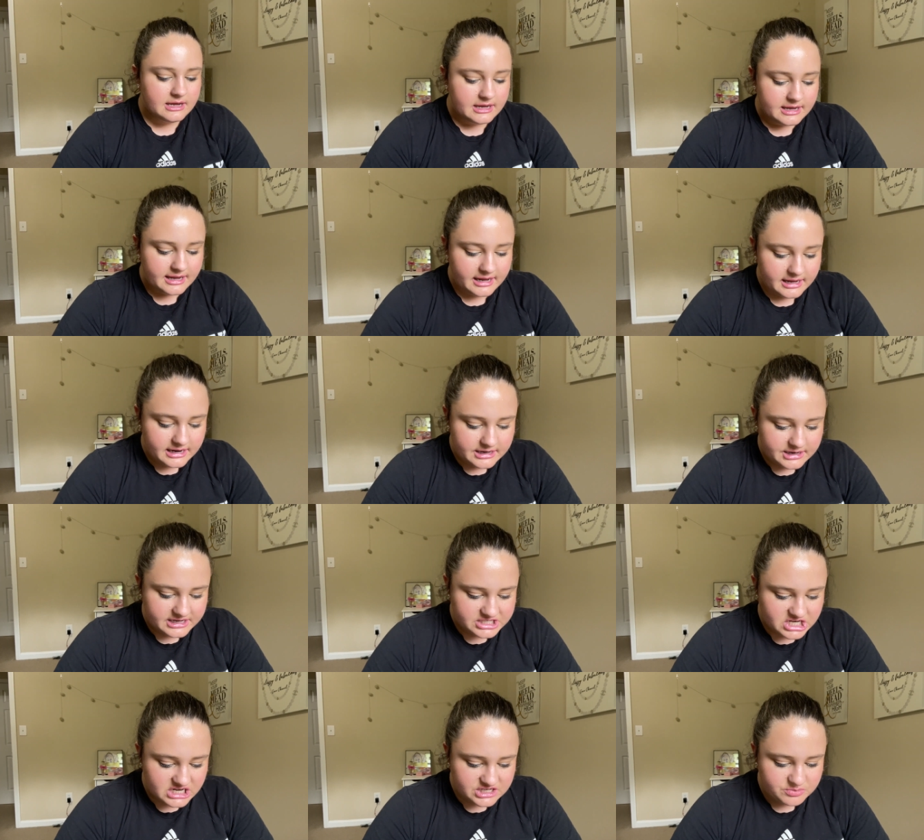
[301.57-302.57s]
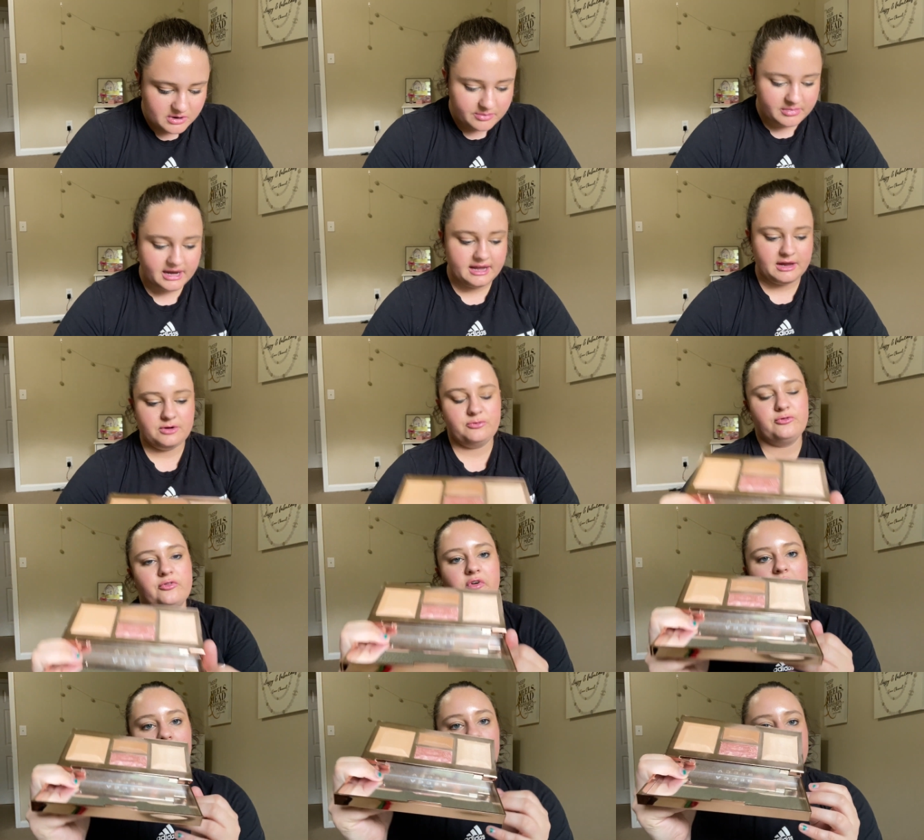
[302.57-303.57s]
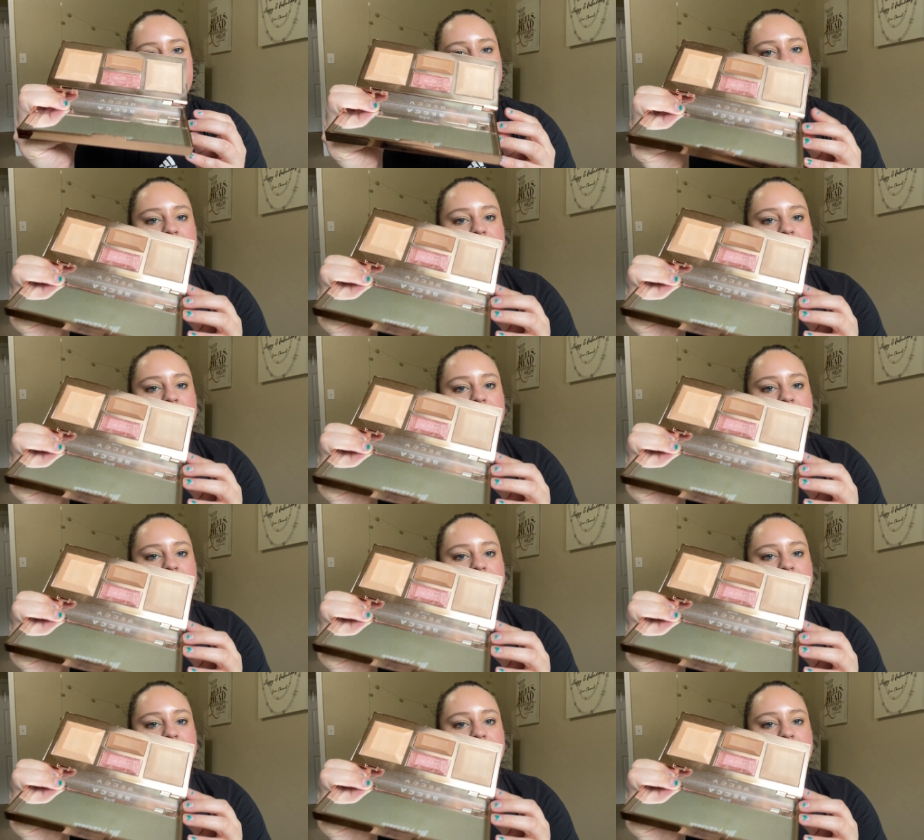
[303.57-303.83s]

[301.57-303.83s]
And I changed my mind from